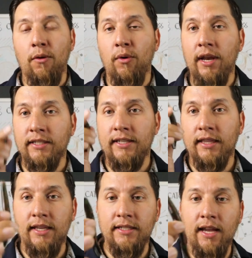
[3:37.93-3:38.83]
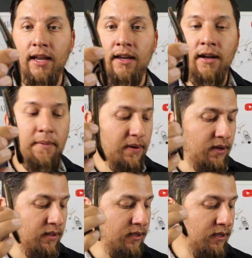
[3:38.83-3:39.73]
when I set this guy up
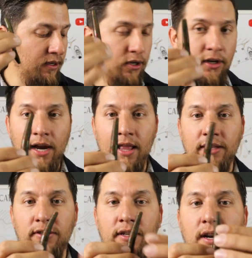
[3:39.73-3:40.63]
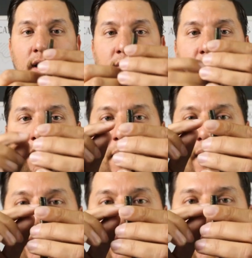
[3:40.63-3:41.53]
on the hook, I like to cut off
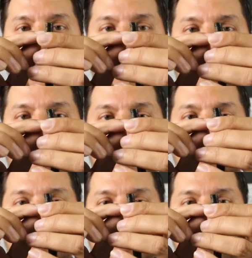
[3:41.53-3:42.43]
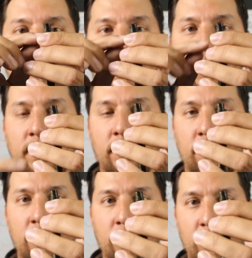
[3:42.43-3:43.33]
about a quarter inch
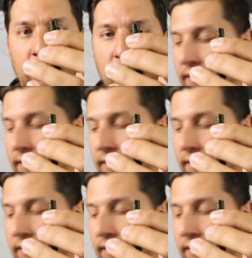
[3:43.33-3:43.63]
to